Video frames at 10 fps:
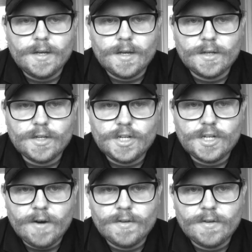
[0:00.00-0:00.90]
That's a
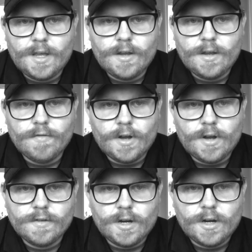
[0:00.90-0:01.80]
charity, flying
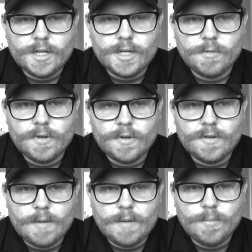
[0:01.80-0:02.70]
scholarships for the
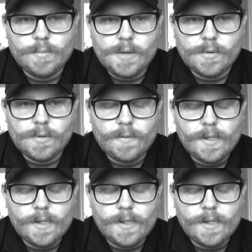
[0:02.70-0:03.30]
disabled people,